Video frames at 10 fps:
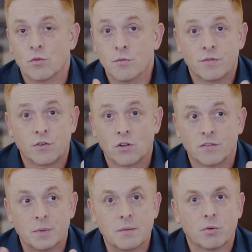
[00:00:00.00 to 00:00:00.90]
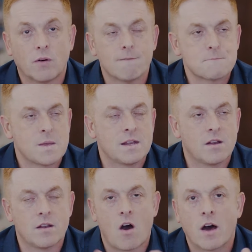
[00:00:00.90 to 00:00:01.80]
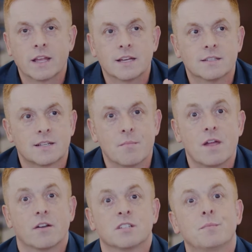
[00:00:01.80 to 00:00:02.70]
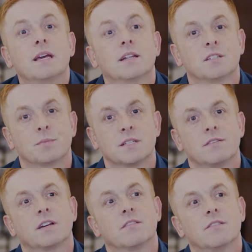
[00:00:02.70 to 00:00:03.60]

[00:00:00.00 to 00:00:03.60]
room full of people and an audience, and I'm there to speak at a specific